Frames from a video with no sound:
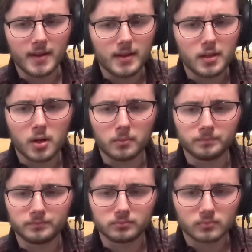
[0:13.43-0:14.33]
You know,
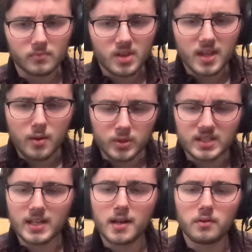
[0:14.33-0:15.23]
it was
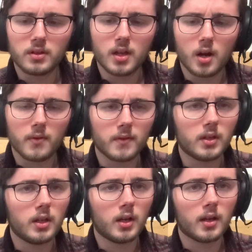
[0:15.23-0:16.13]
designed for the
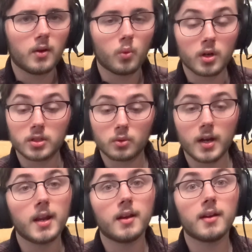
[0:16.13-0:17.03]
AR-15. It works great
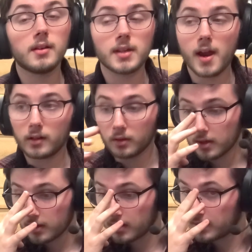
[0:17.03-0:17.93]
in it. It's
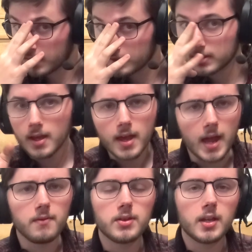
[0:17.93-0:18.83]
accurate. It does
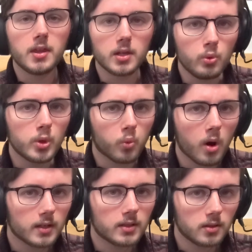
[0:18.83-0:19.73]
everything that you would want
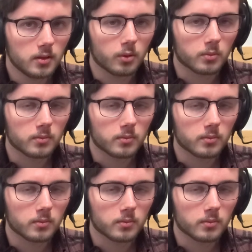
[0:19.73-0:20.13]
it to do.